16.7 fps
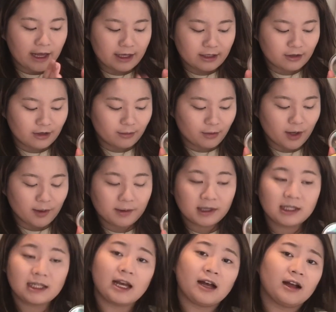As you can
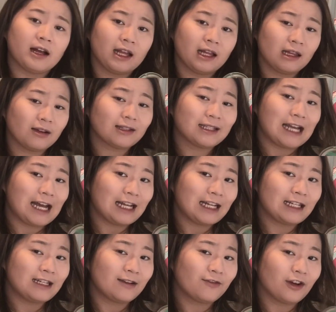probably tell, it looks
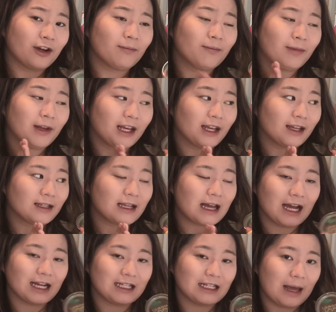slightly different because
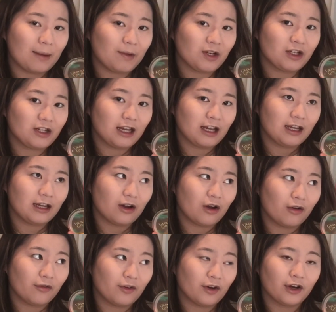I damaged it
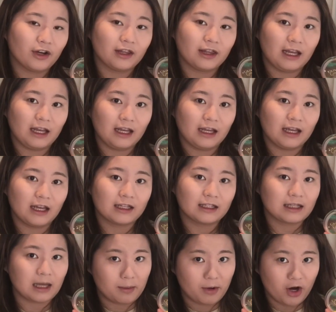over the
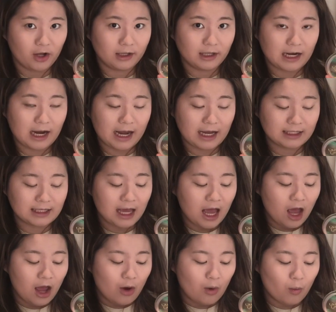summer holidays
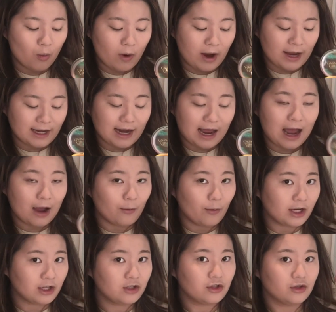when I
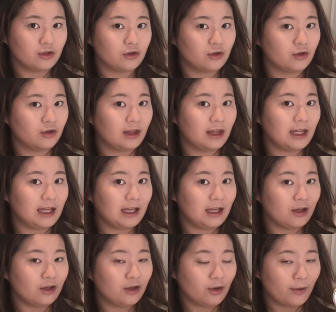went to
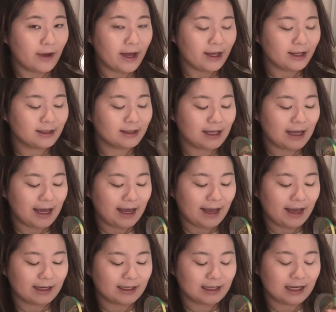the US,
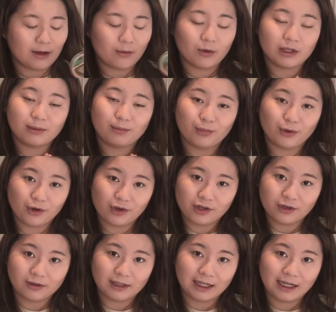and it was
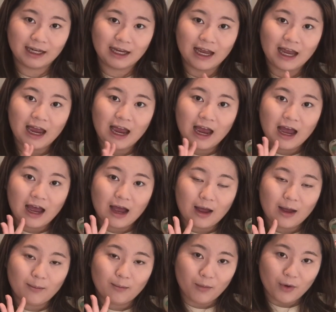brutally
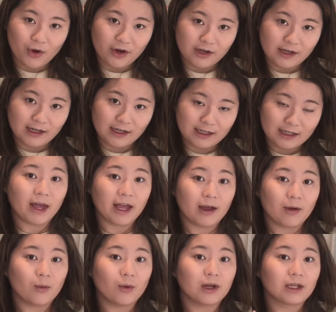murdered.
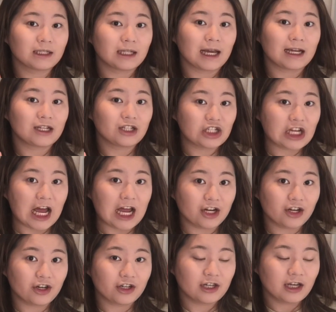It was like
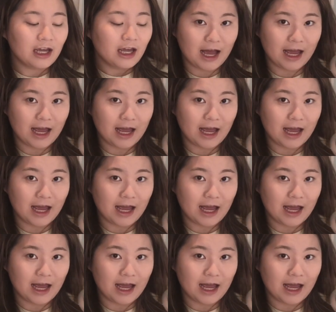shattered.